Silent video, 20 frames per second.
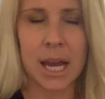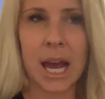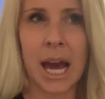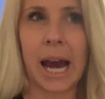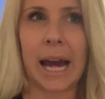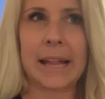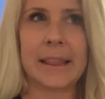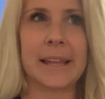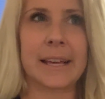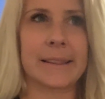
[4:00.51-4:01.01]

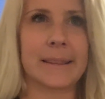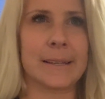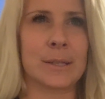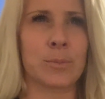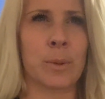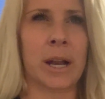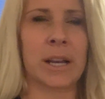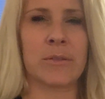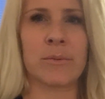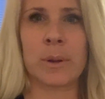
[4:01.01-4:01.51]
I think these
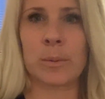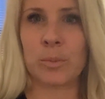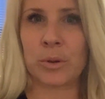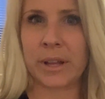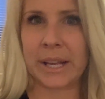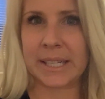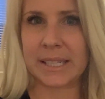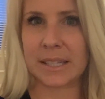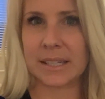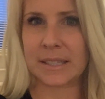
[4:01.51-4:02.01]
might have been
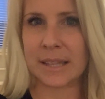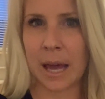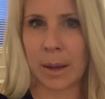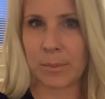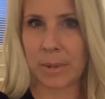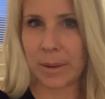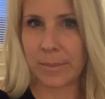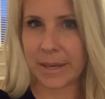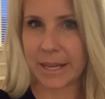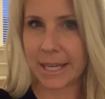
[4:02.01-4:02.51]
places that
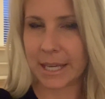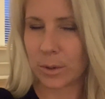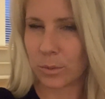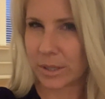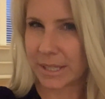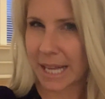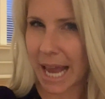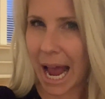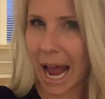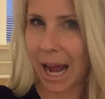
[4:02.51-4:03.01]
maybe he
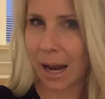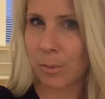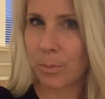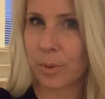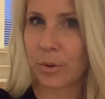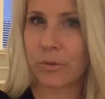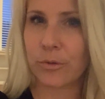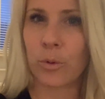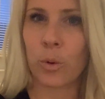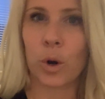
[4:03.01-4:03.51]
was at
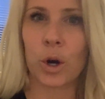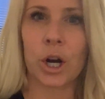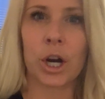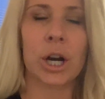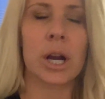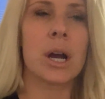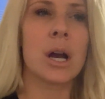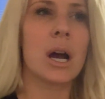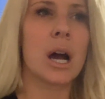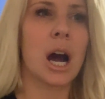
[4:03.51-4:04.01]

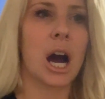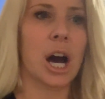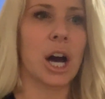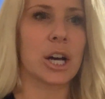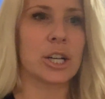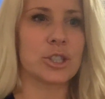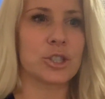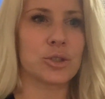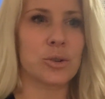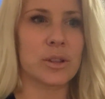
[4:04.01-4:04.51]
before.
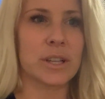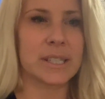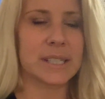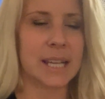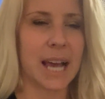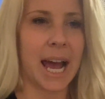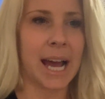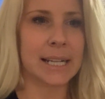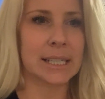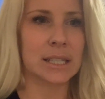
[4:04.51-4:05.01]
Uh, so this
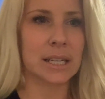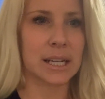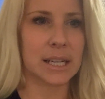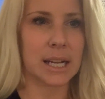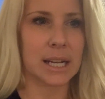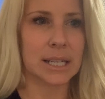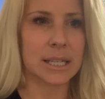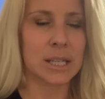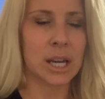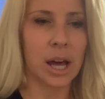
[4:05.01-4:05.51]

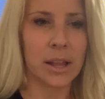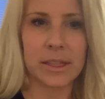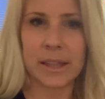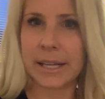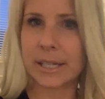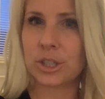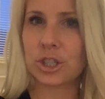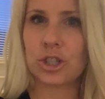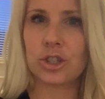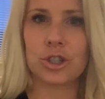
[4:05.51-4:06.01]
had
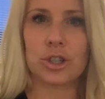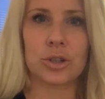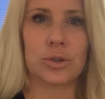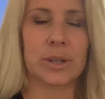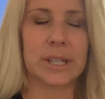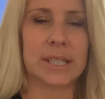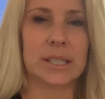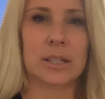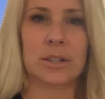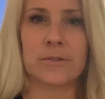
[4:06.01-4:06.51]
nothing to do,
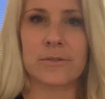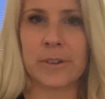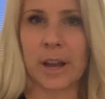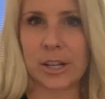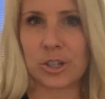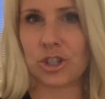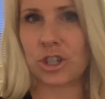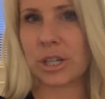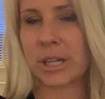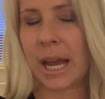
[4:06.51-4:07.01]
his
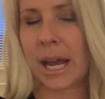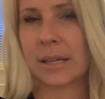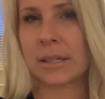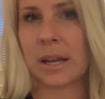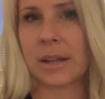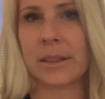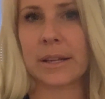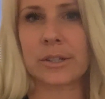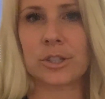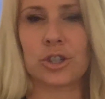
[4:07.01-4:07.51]
confession had
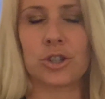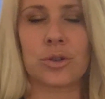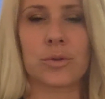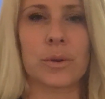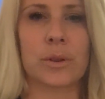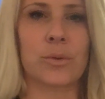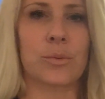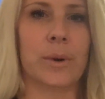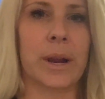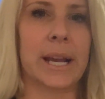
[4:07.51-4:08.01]
nothing to do
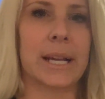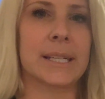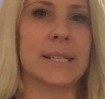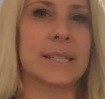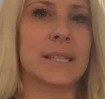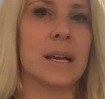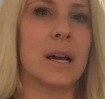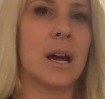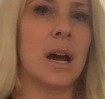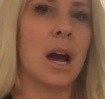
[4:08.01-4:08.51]
with
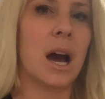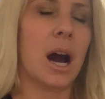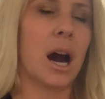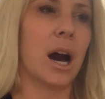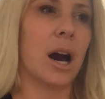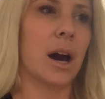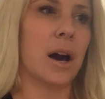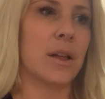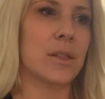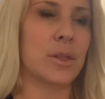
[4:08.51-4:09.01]
race.
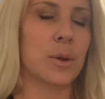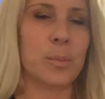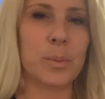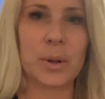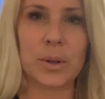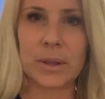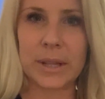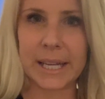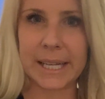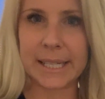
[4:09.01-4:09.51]
Uh, the
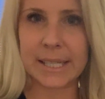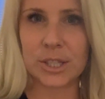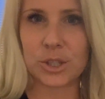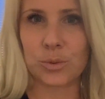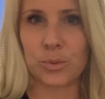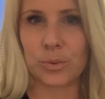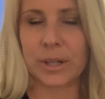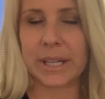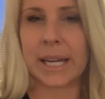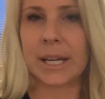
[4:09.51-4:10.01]
police
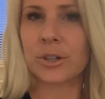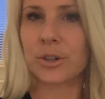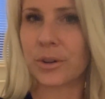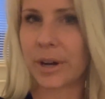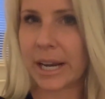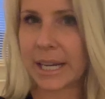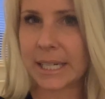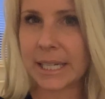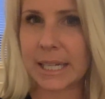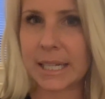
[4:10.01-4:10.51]

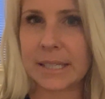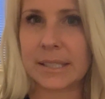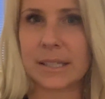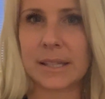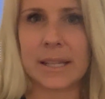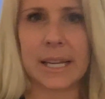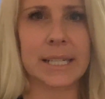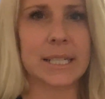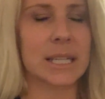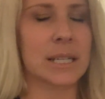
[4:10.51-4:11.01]

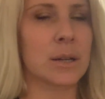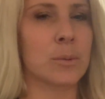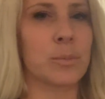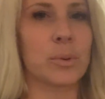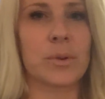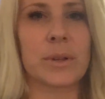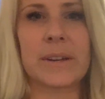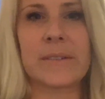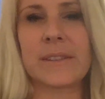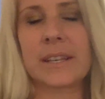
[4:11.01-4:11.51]
reiterated they didn't
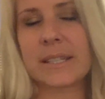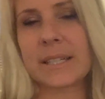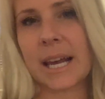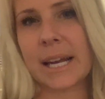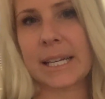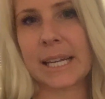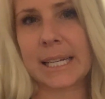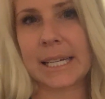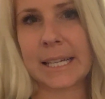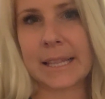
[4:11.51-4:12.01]
believe this
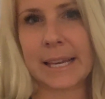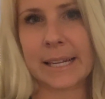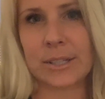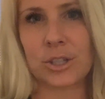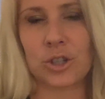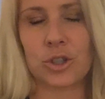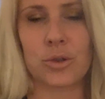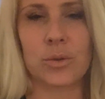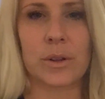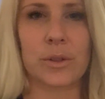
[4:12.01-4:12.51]
had anything
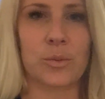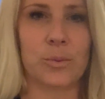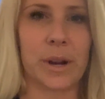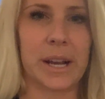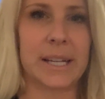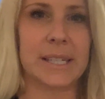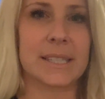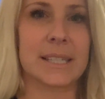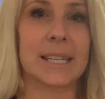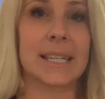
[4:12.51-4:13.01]
to do with
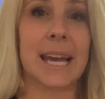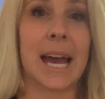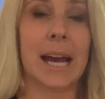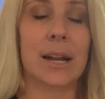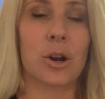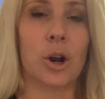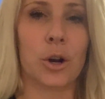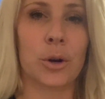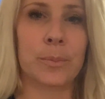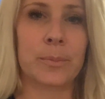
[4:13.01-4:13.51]
race, yet
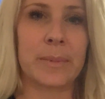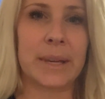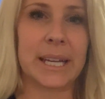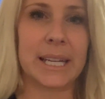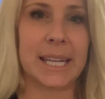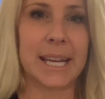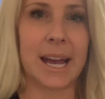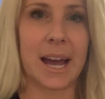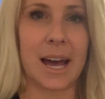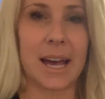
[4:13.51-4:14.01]
our
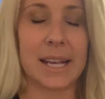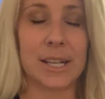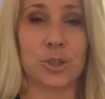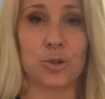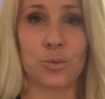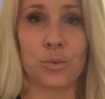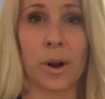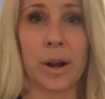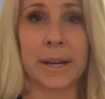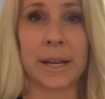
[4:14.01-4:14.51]
media is
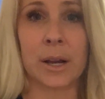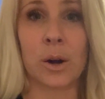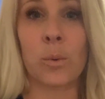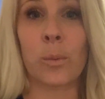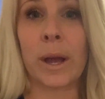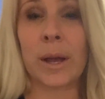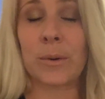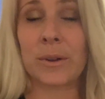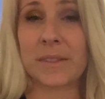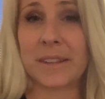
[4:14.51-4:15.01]
running
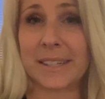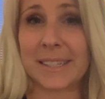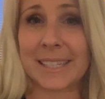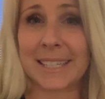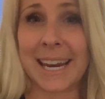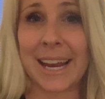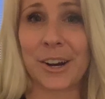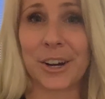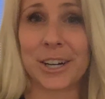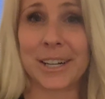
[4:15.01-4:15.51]
away with this
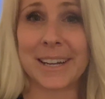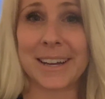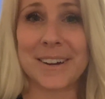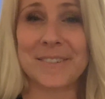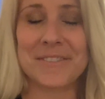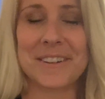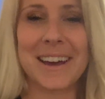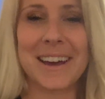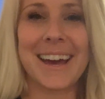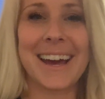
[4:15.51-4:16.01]
narrative
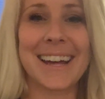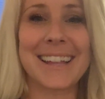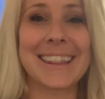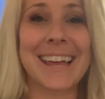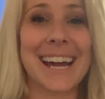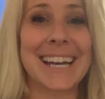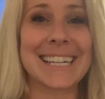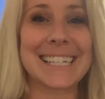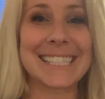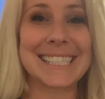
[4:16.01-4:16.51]

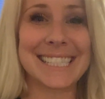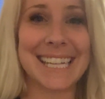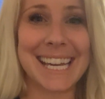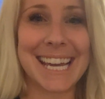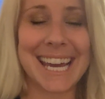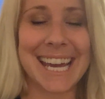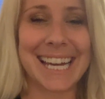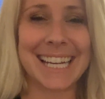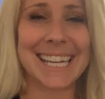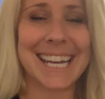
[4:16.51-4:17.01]
that it
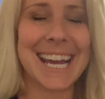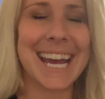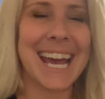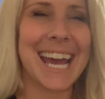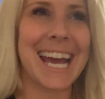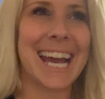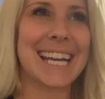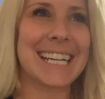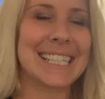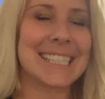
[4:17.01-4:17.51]
did.
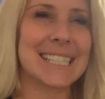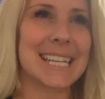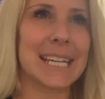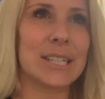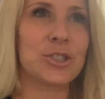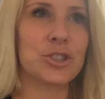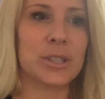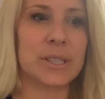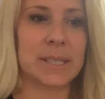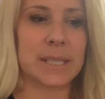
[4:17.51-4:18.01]
And it's
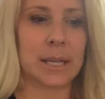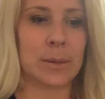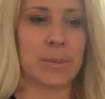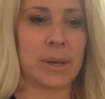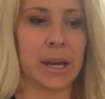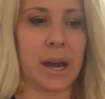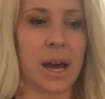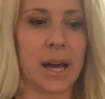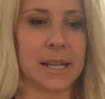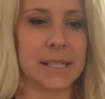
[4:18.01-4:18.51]
interesting
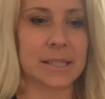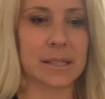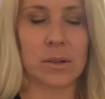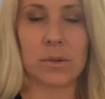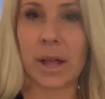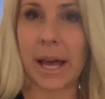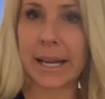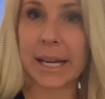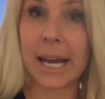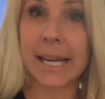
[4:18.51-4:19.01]
because,
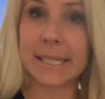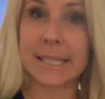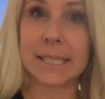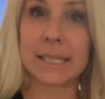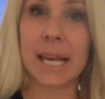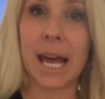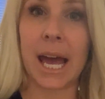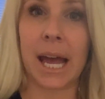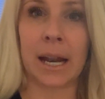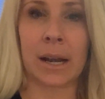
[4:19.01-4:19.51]
like I
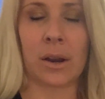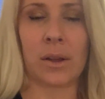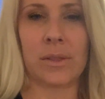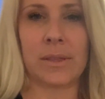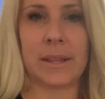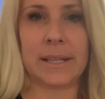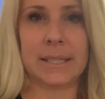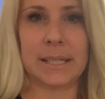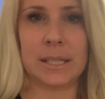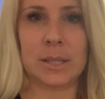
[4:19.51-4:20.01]
said,
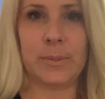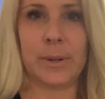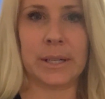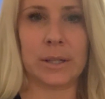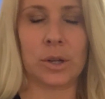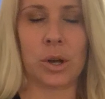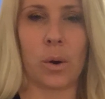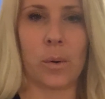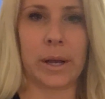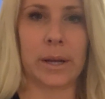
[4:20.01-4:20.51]
this has
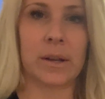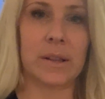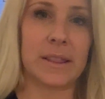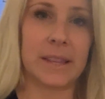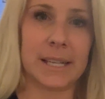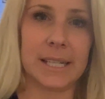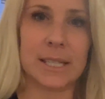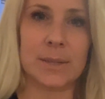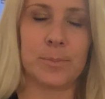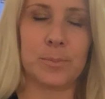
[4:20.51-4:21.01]
been going,
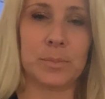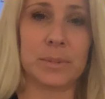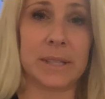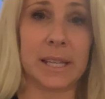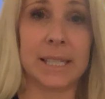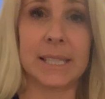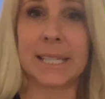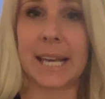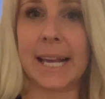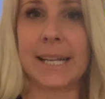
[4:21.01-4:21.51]
this,
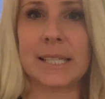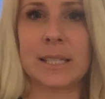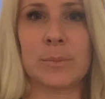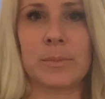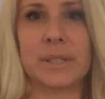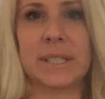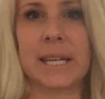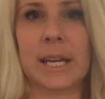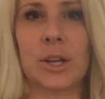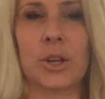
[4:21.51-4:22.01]
this case in
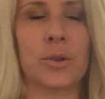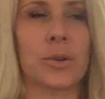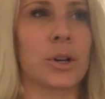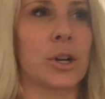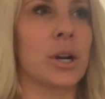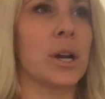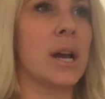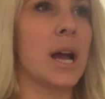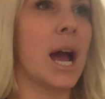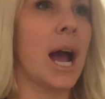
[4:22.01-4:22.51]

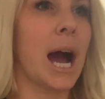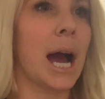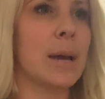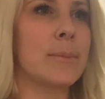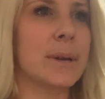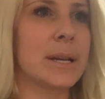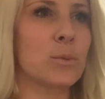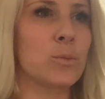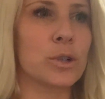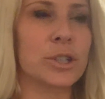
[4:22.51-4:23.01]
particular, I
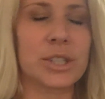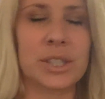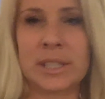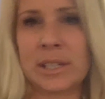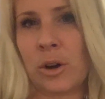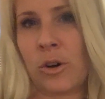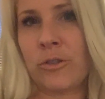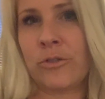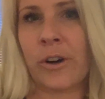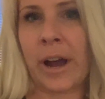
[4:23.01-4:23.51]
mean, we're
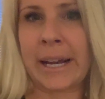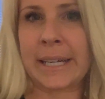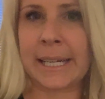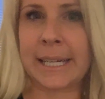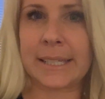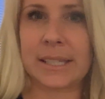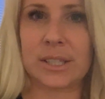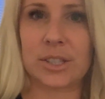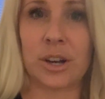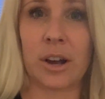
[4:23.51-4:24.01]
still
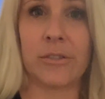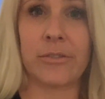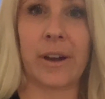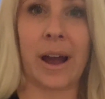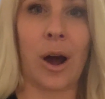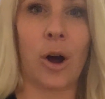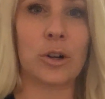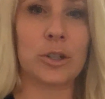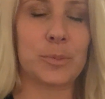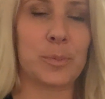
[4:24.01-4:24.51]
finding stuff
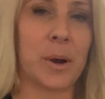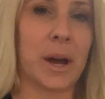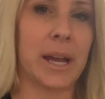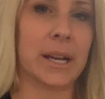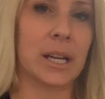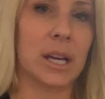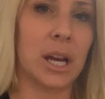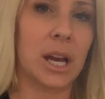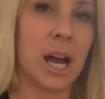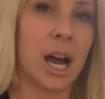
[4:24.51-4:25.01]
out,
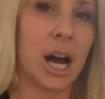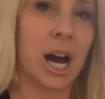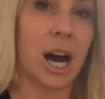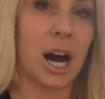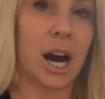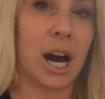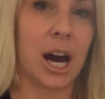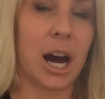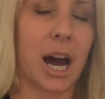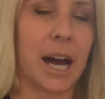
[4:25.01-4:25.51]
but
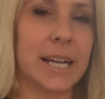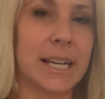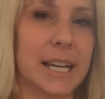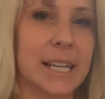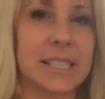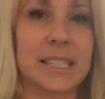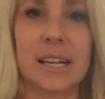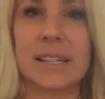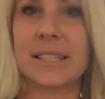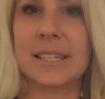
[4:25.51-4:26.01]
uh,
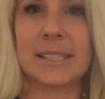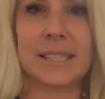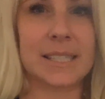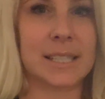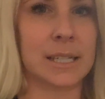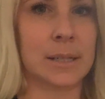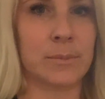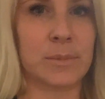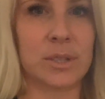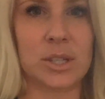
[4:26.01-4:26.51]
it doesn't
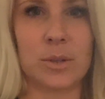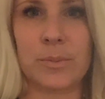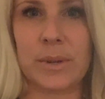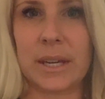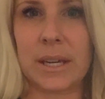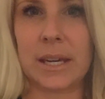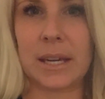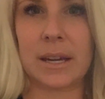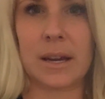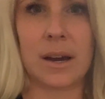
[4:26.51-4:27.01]
seem to
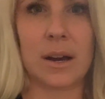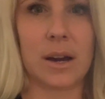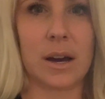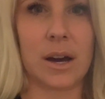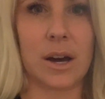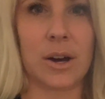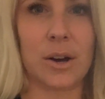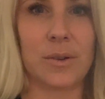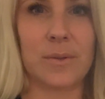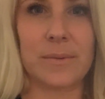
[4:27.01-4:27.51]
be,
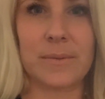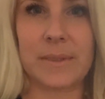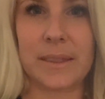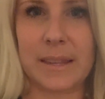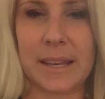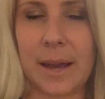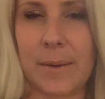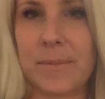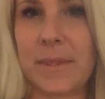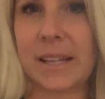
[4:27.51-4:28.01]
uh,
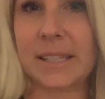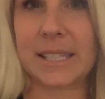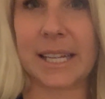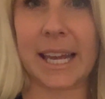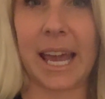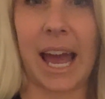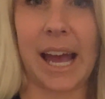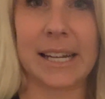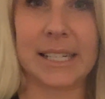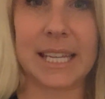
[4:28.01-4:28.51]
yep, that's a
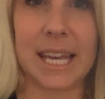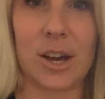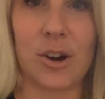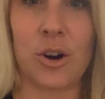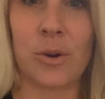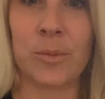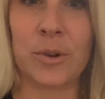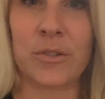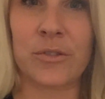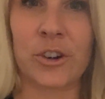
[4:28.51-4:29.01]

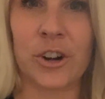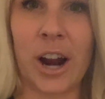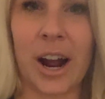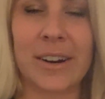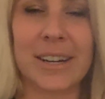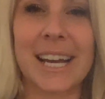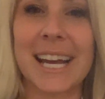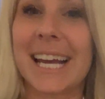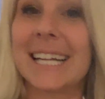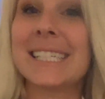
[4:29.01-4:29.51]
cattail moving
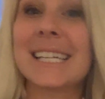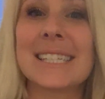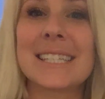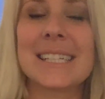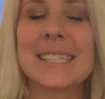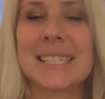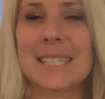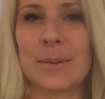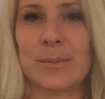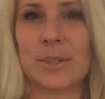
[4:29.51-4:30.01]
around. It
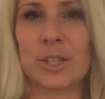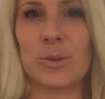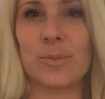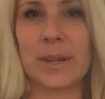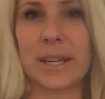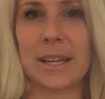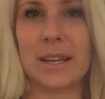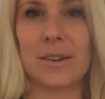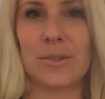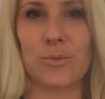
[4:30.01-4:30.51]
doesn't seem to
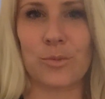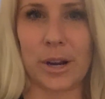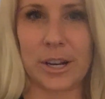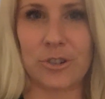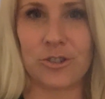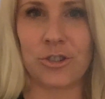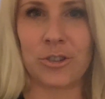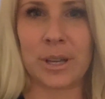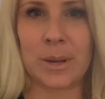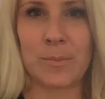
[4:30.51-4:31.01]
be
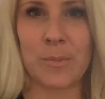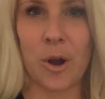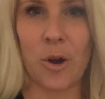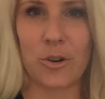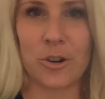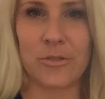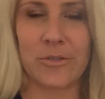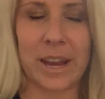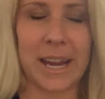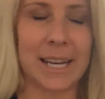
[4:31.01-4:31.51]
racially
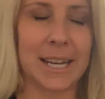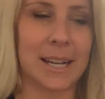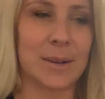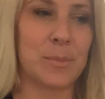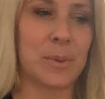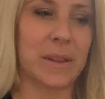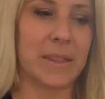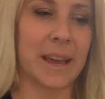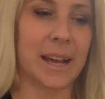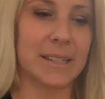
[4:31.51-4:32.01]
motivated,
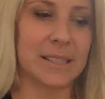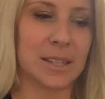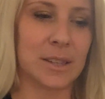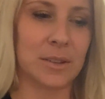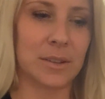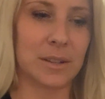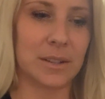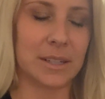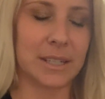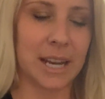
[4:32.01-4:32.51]
but that's
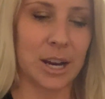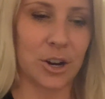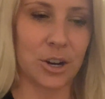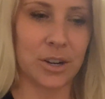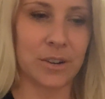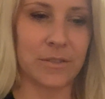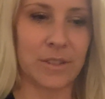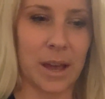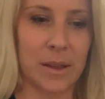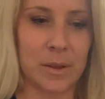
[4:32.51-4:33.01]
the
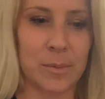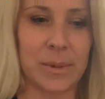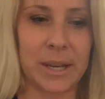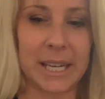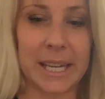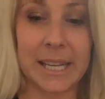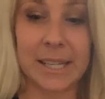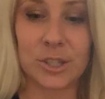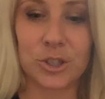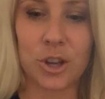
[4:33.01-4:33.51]
narrative that the
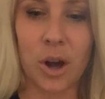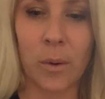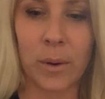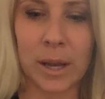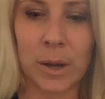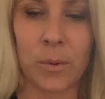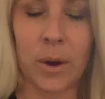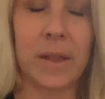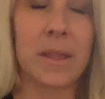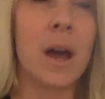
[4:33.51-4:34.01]
media is
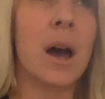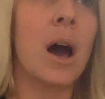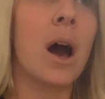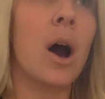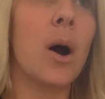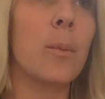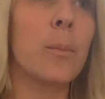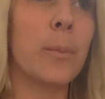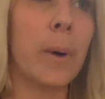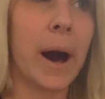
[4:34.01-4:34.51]
going with.
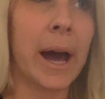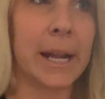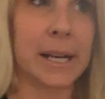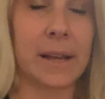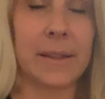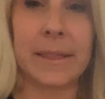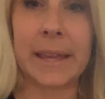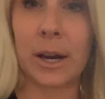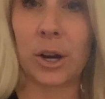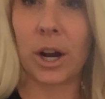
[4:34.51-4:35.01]

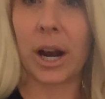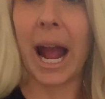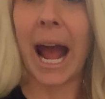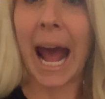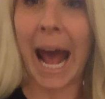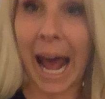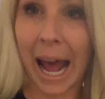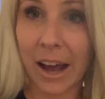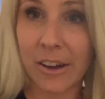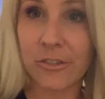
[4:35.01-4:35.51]
But there
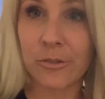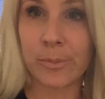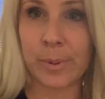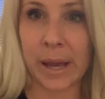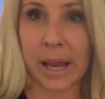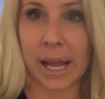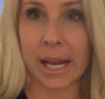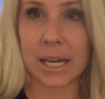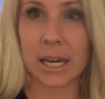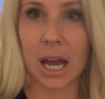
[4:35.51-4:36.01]
have
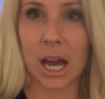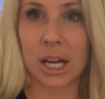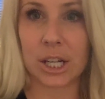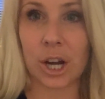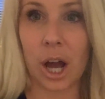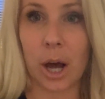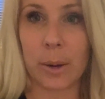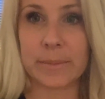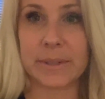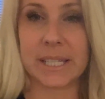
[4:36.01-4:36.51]
been an
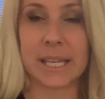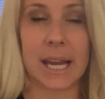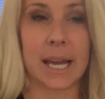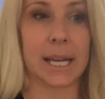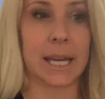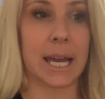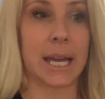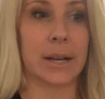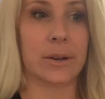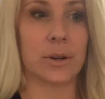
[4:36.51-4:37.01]
uptick
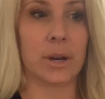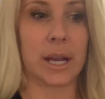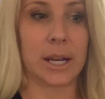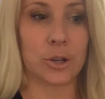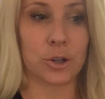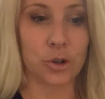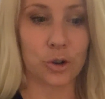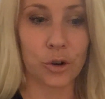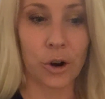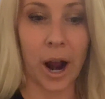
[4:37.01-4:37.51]
in,
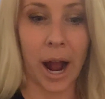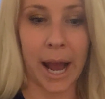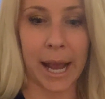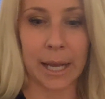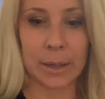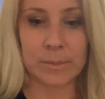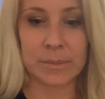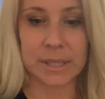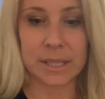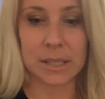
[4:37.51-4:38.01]
in
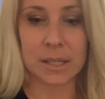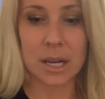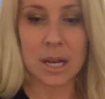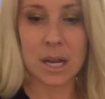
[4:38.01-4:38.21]
crimes